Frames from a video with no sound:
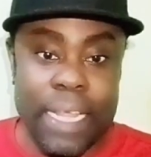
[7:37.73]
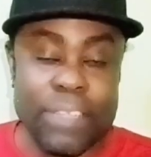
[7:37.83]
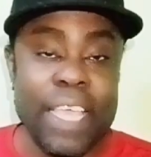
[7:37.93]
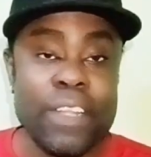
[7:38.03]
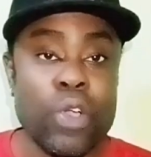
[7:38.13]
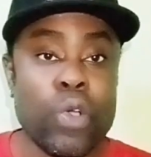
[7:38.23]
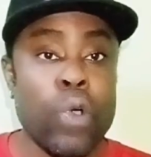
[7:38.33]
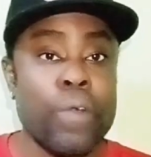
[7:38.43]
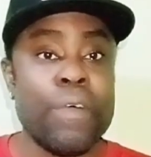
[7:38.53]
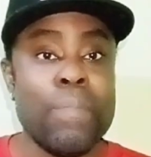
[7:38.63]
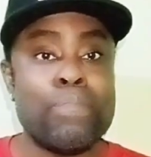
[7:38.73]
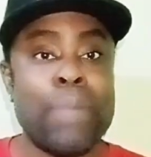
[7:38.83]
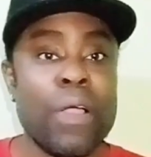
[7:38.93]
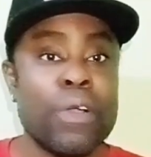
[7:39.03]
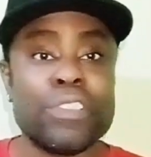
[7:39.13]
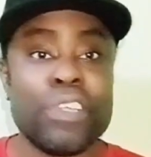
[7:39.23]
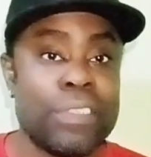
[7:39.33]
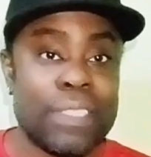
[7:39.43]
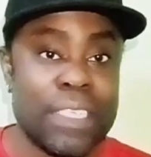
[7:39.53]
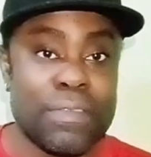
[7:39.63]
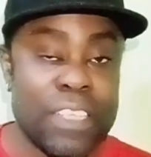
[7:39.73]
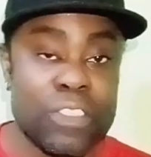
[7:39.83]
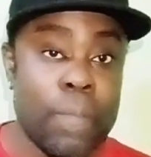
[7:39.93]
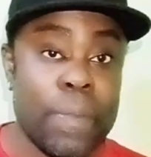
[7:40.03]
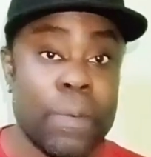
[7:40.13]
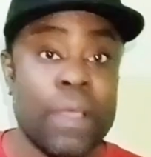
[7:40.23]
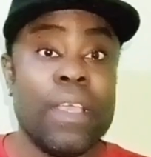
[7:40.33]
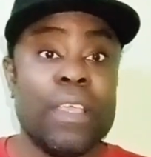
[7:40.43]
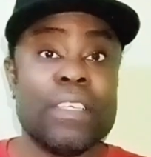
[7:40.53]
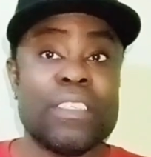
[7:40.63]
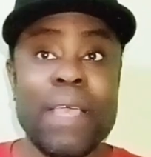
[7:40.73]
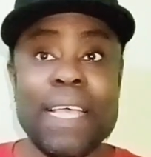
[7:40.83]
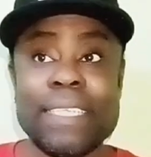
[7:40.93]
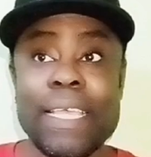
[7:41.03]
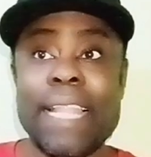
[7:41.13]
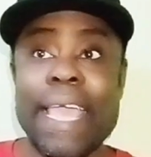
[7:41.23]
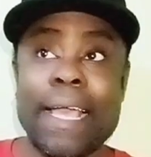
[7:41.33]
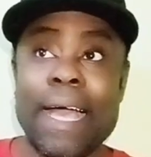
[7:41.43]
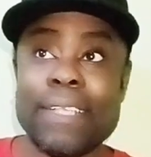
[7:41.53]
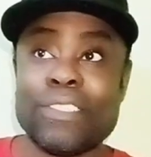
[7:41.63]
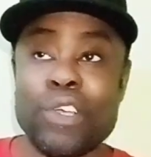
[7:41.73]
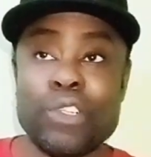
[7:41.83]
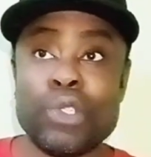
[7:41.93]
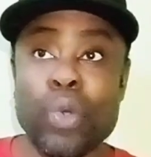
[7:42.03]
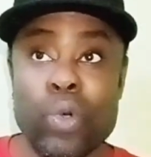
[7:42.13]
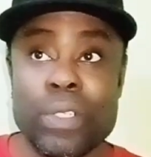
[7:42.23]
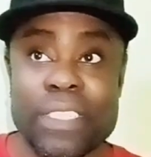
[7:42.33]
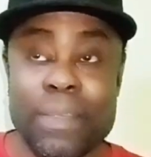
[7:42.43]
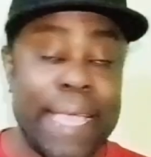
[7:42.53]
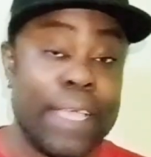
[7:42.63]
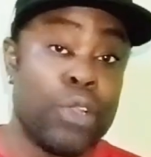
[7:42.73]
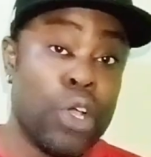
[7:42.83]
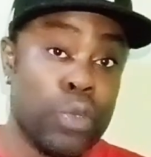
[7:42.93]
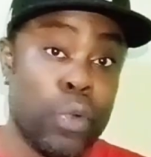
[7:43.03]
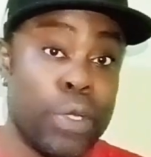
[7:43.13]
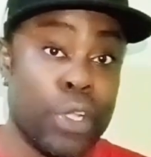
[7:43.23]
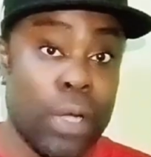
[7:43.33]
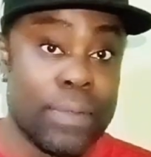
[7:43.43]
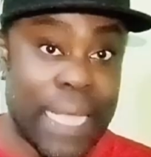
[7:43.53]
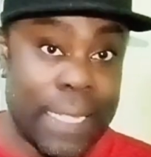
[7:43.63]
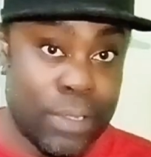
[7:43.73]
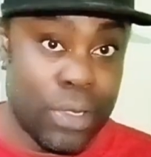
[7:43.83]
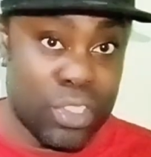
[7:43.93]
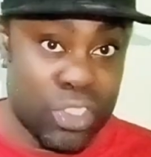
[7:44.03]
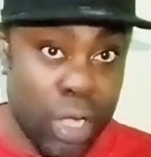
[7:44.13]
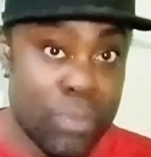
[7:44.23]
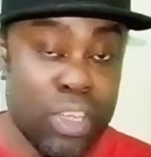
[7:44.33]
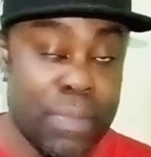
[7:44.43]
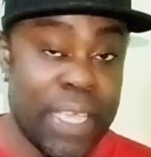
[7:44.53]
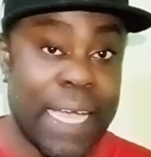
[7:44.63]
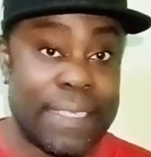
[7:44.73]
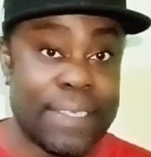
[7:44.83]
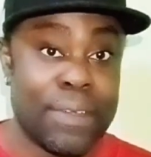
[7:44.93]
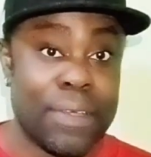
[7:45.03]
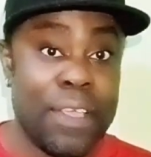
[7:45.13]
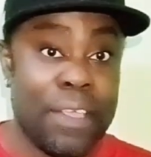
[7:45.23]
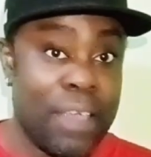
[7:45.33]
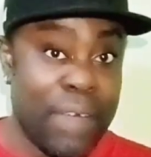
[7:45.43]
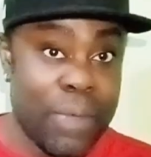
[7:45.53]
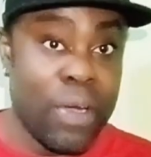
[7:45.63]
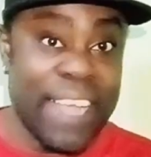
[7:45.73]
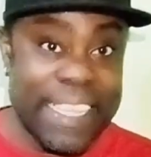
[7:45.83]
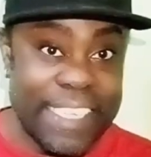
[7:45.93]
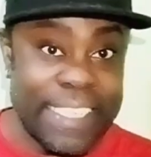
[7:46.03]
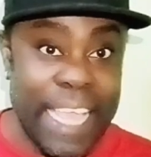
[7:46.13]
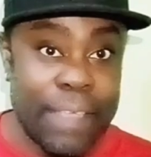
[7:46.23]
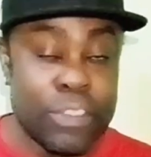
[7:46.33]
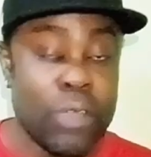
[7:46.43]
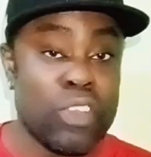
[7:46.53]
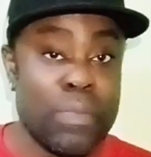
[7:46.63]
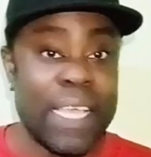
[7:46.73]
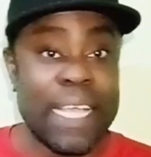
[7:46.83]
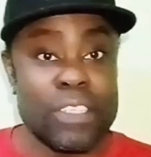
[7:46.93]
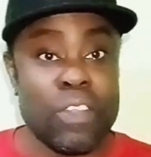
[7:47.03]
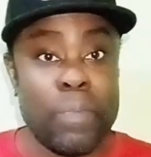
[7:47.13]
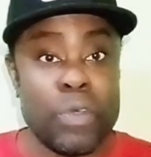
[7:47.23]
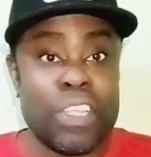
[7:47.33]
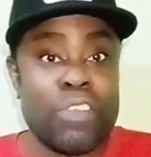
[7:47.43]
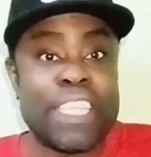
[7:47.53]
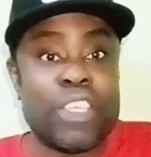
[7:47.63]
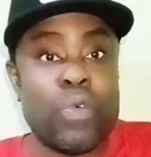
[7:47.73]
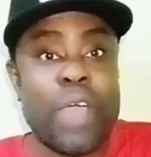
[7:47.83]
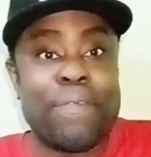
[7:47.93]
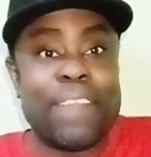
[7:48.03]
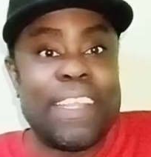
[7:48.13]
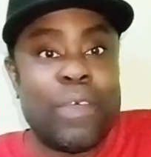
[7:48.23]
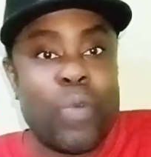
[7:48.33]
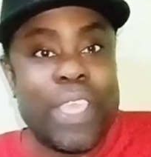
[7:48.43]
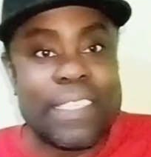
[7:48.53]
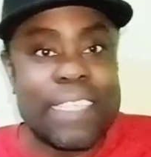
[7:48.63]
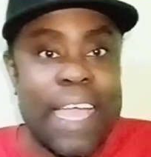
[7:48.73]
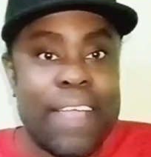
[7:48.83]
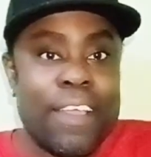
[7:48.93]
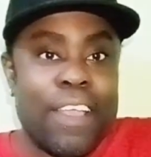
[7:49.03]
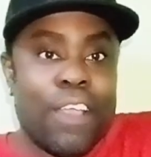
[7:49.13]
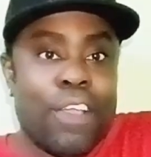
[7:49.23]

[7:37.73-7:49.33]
that's why it's not good to borrow certain things from some people. You see, man, I say, like certain tools. You see, I don't know when it comes down to some Jamaicans, you know. If you have a ratchet knife, some Jamaicans go pushing a ratchet knife in their waist or